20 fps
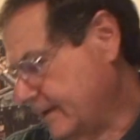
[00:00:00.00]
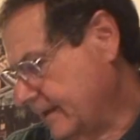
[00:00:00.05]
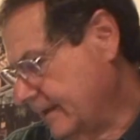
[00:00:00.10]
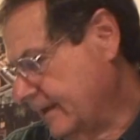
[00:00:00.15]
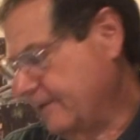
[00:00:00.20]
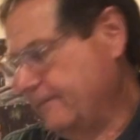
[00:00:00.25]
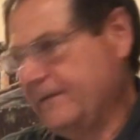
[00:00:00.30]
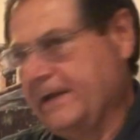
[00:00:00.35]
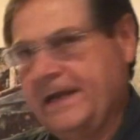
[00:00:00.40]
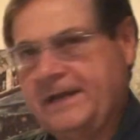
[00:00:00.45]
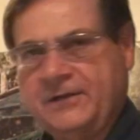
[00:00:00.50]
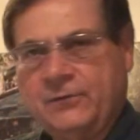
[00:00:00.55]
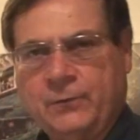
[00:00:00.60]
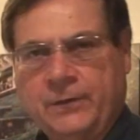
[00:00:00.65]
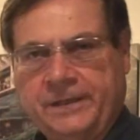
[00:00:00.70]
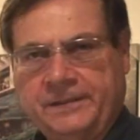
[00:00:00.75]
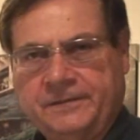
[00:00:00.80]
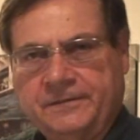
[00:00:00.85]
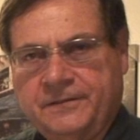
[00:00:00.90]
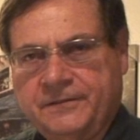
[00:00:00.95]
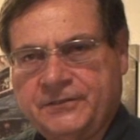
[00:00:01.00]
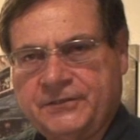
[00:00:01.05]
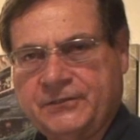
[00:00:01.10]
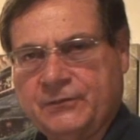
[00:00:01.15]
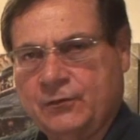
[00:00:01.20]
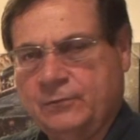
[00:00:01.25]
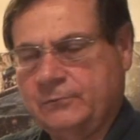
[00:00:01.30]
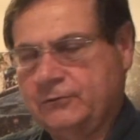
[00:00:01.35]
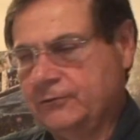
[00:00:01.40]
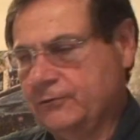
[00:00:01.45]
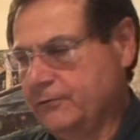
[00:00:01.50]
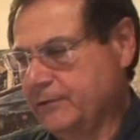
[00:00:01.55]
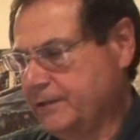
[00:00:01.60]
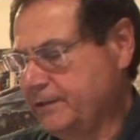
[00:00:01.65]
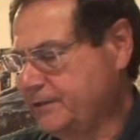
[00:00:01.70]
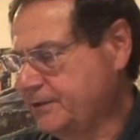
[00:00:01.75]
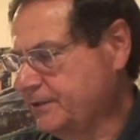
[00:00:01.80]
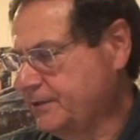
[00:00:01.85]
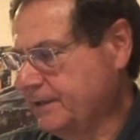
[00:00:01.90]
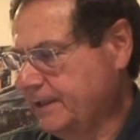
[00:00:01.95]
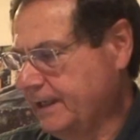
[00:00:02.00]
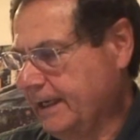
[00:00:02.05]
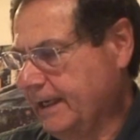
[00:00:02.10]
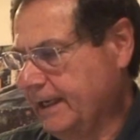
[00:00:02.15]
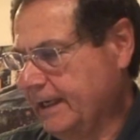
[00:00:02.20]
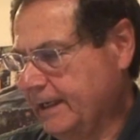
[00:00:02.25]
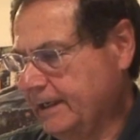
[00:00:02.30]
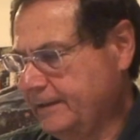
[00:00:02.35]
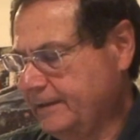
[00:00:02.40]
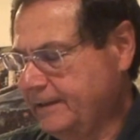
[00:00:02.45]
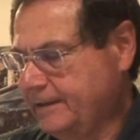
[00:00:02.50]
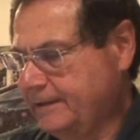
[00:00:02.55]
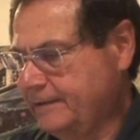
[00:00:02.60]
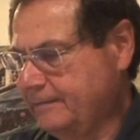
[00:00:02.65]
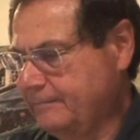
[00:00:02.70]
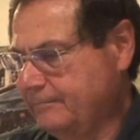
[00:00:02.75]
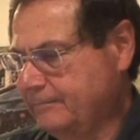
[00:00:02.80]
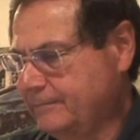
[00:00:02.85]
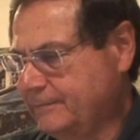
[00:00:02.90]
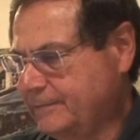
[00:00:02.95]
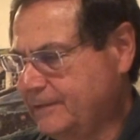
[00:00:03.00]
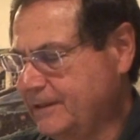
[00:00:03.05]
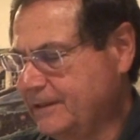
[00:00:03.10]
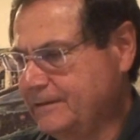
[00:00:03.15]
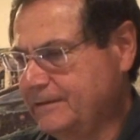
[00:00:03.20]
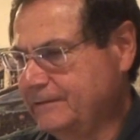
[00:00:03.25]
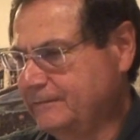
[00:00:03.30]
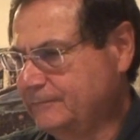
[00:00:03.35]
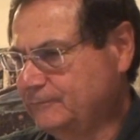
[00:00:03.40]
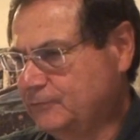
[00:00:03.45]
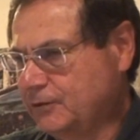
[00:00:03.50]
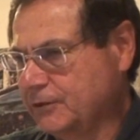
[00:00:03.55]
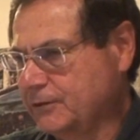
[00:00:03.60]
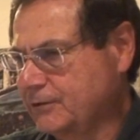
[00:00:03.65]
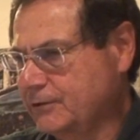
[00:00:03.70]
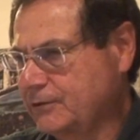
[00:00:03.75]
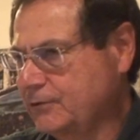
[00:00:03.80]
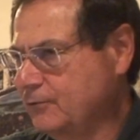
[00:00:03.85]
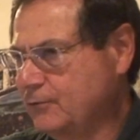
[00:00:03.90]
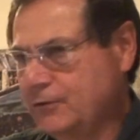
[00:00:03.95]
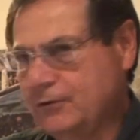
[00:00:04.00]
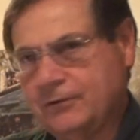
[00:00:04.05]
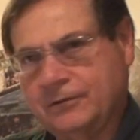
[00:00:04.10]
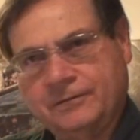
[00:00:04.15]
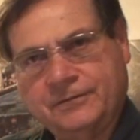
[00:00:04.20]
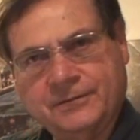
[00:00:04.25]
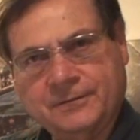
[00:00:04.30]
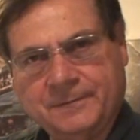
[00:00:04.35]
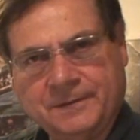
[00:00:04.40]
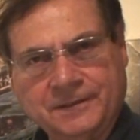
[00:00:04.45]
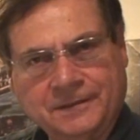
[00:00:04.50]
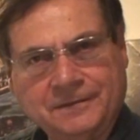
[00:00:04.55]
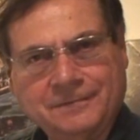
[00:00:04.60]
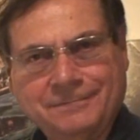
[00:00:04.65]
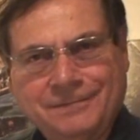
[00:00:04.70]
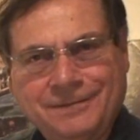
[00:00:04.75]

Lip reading: evaluated this thermal grease, and it didn't look too good to me.